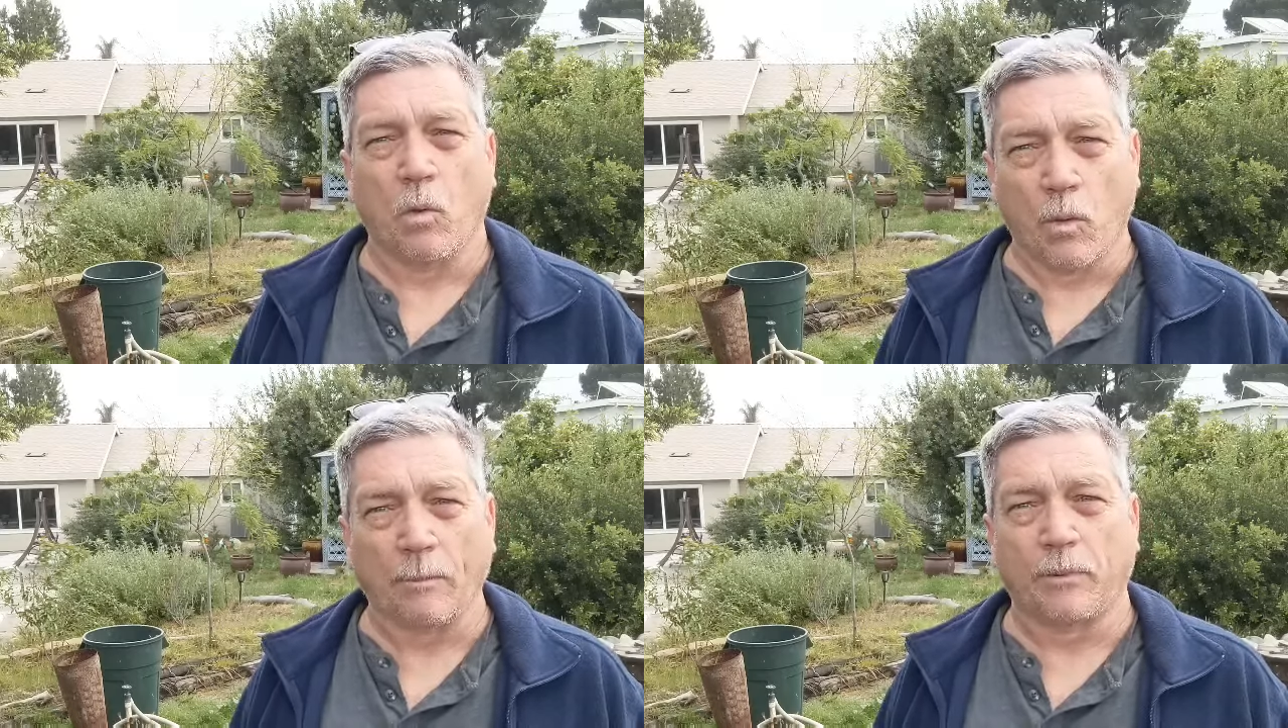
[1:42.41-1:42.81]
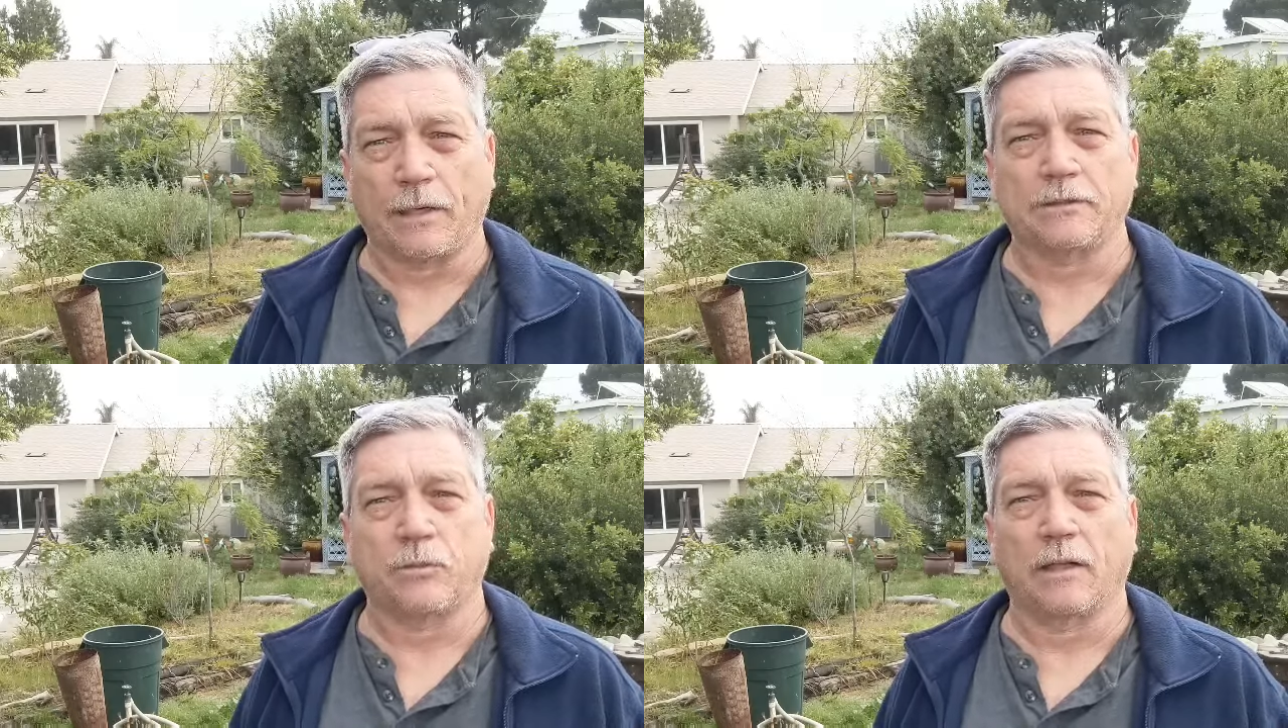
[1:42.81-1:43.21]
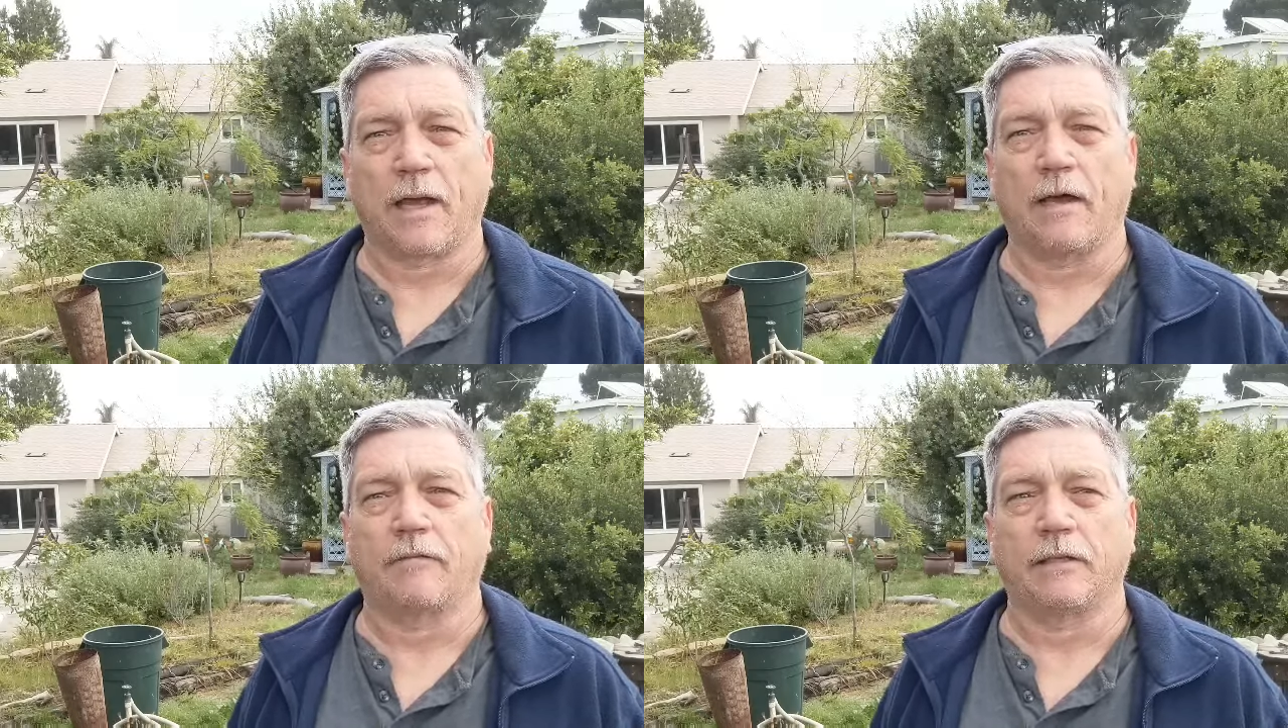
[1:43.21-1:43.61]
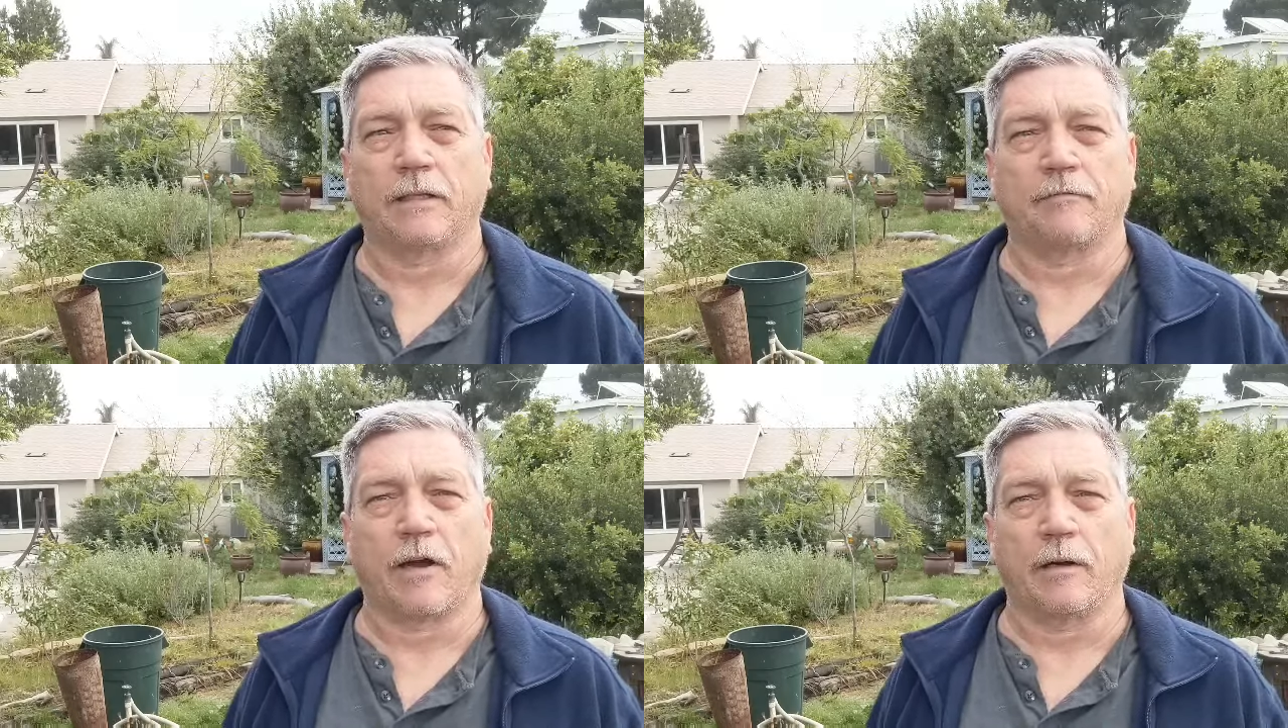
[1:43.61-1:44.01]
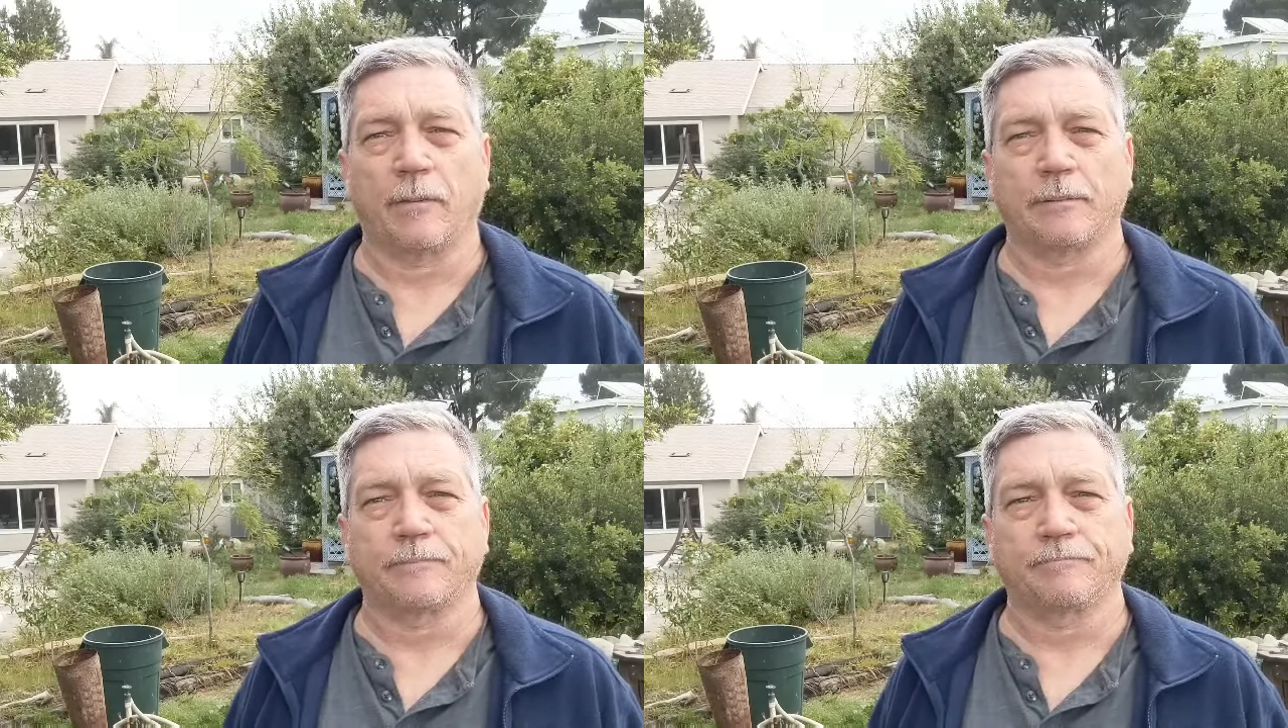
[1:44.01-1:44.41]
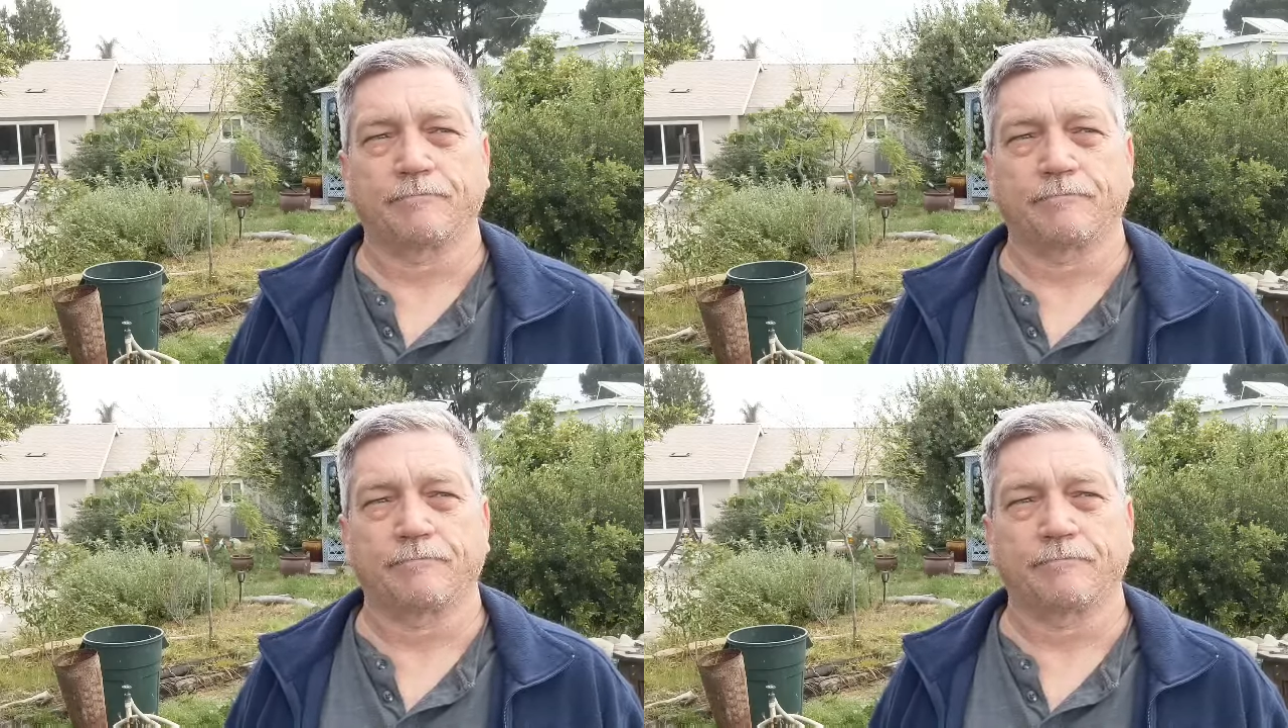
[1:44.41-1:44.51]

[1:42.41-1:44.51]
what price will it have on the environment?